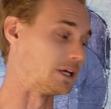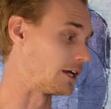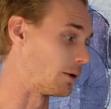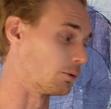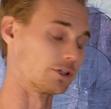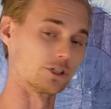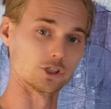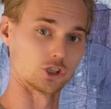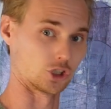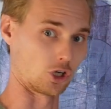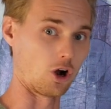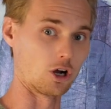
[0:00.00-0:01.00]
being able to
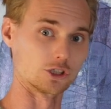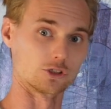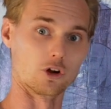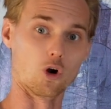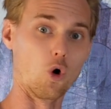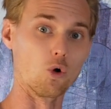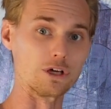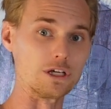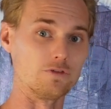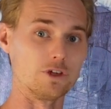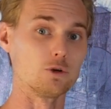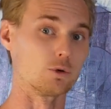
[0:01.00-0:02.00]
just charge their whole
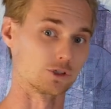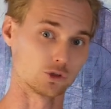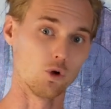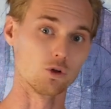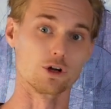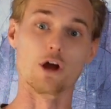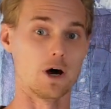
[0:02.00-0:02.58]
EV with solar,